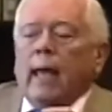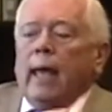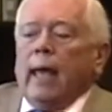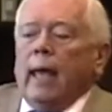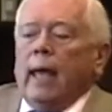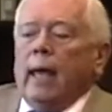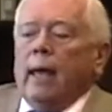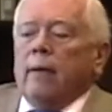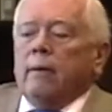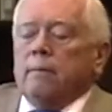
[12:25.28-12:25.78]

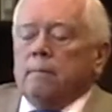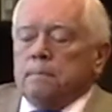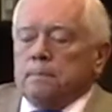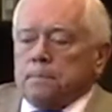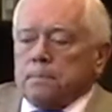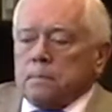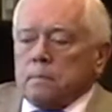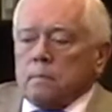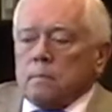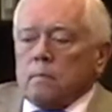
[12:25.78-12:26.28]
and
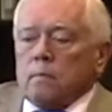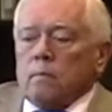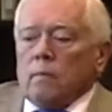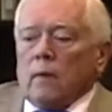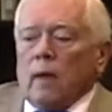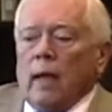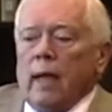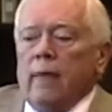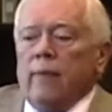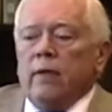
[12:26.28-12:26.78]

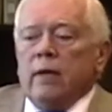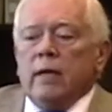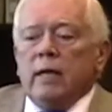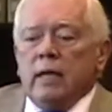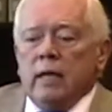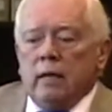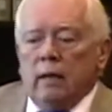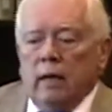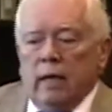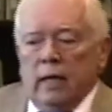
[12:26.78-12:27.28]
and then
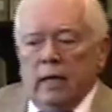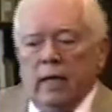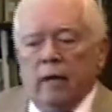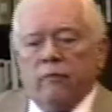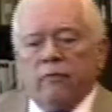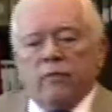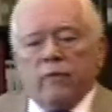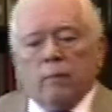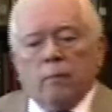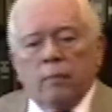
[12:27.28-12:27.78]
he, he
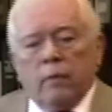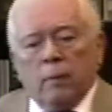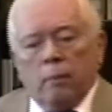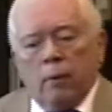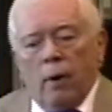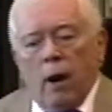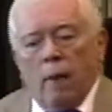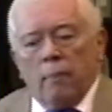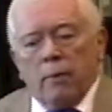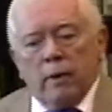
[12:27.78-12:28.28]
gives the, the
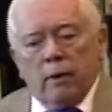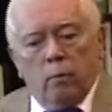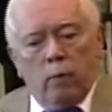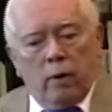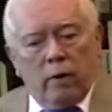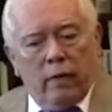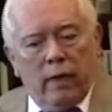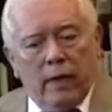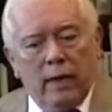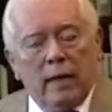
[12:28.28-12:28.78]
property
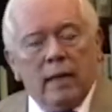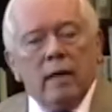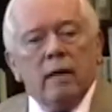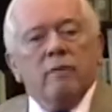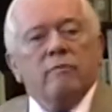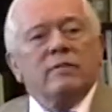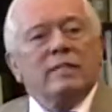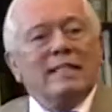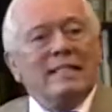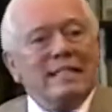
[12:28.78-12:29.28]
where they
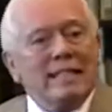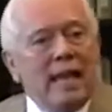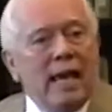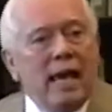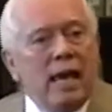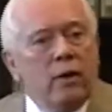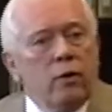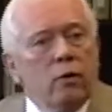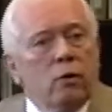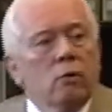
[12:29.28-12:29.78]
live to
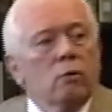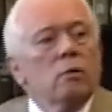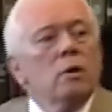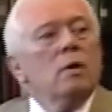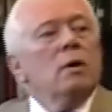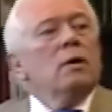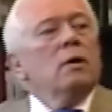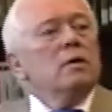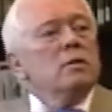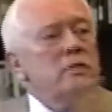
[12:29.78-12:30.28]
Daniel,
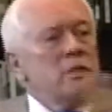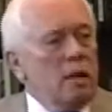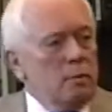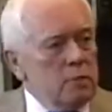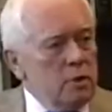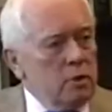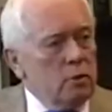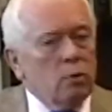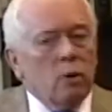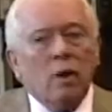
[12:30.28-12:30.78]

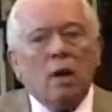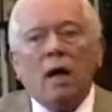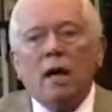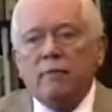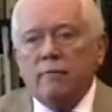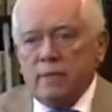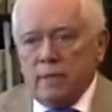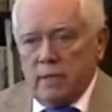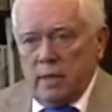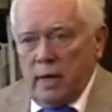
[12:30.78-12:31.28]
subject to a
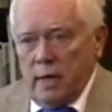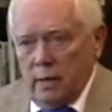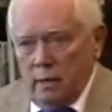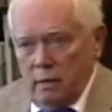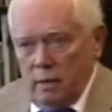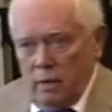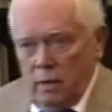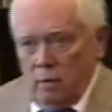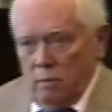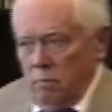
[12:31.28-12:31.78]
life estate
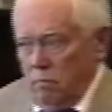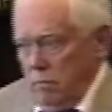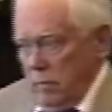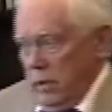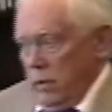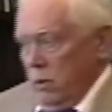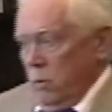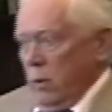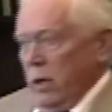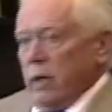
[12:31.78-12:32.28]
in the,
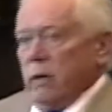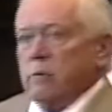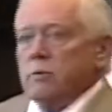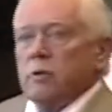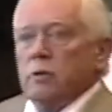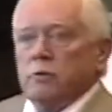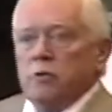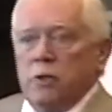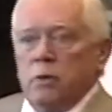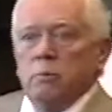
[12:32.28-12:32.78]
in the widow.
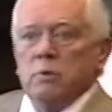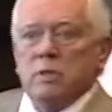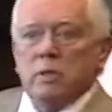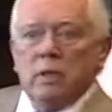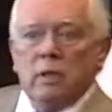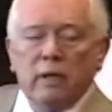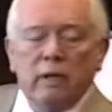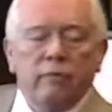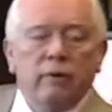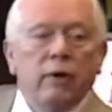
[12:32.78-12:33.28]
So she was to
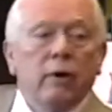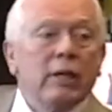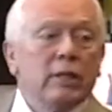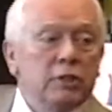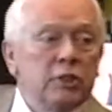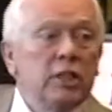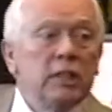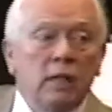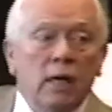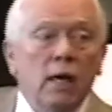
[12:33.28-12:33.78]
live here, and
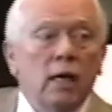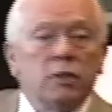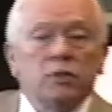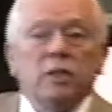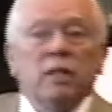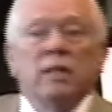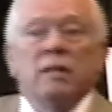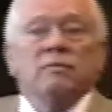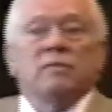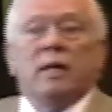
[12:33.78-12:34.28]
she does.
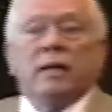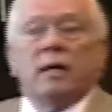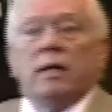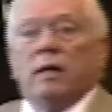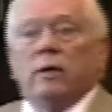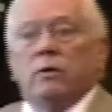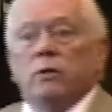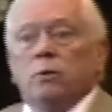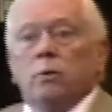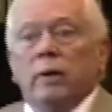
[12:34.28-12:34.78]
She lives like
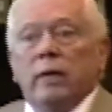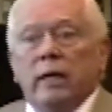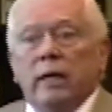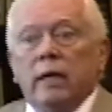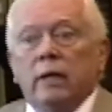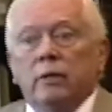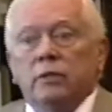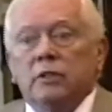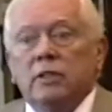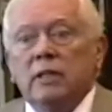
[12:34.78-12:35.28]
another 20
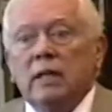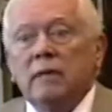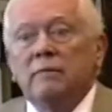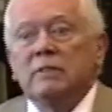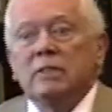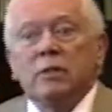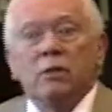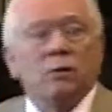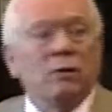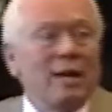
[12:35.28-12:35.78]
years. She
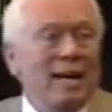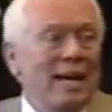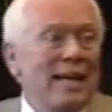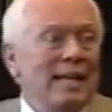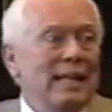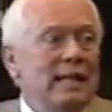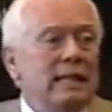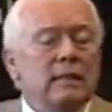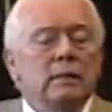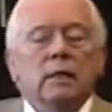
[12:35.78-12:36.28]
lives into her
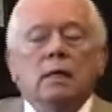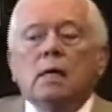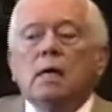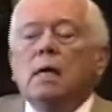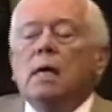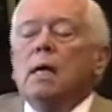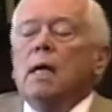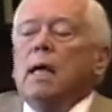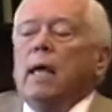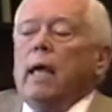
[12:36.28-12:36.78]
80s.
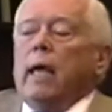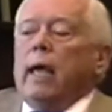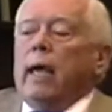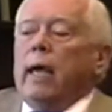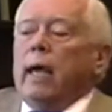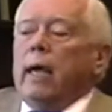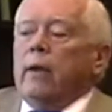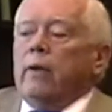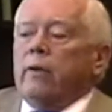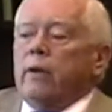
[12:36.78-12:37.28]

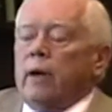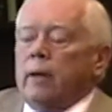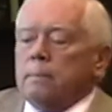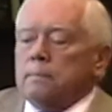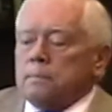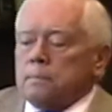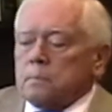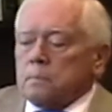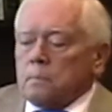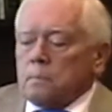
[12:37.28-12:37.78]
And uh,
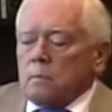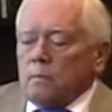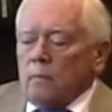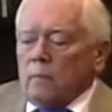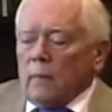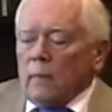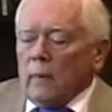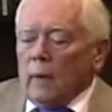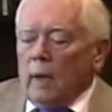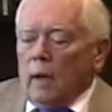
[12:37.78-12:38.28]

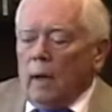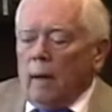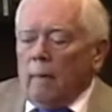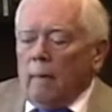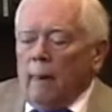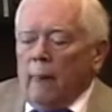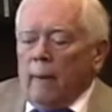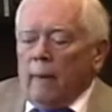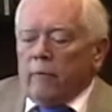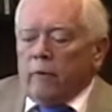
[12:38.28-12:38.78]
uh,
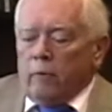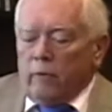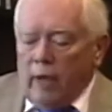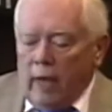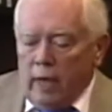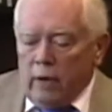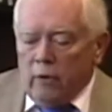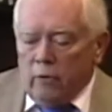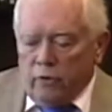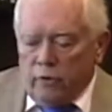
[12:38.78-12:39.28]
so
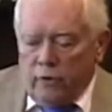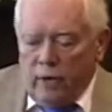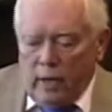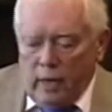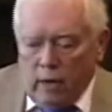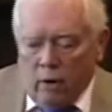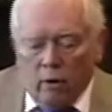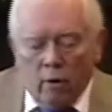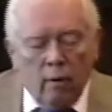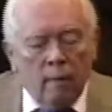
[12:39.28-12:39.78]
Daniel is
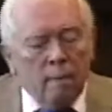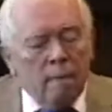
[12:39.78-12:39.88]
here.